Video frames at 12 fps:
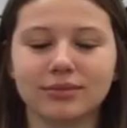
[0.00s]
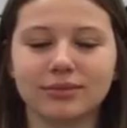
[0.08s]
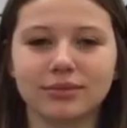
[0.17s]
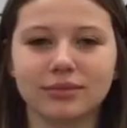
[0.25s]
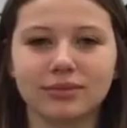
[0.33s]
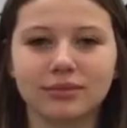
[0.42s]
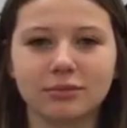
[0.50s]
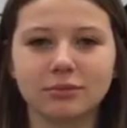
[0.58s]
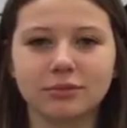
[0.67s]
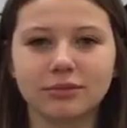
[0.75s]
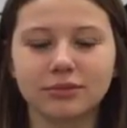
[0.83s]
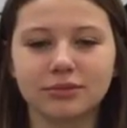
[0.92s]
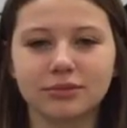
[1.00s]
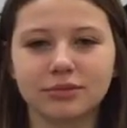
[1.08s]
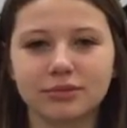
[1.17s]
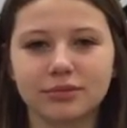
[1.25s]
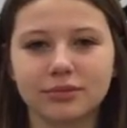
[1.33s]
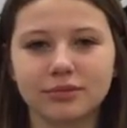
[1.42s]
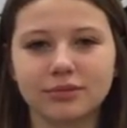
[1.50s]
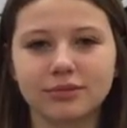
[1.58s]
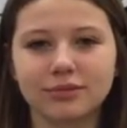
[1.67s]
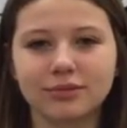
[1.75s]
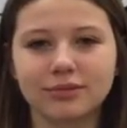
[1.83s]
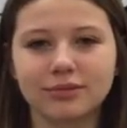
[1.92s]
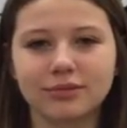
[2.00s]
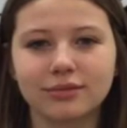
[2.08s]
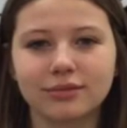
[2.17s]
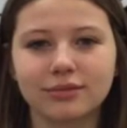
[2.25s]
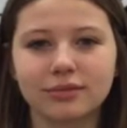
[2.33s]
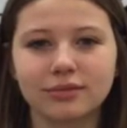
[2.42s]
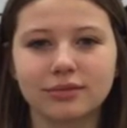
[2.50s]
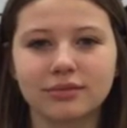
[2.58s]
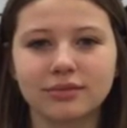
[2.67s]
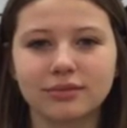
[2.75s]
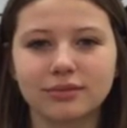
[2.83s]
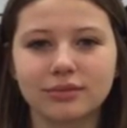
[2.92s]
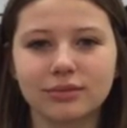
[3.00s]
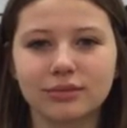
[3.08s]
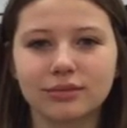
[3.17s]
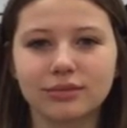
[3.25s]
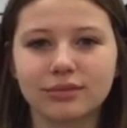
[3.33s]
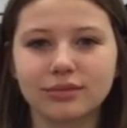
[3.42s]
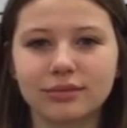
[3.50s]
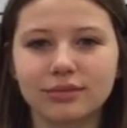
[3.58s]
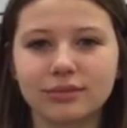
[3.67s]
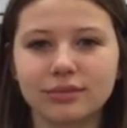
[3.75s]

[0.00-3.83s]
[no speech]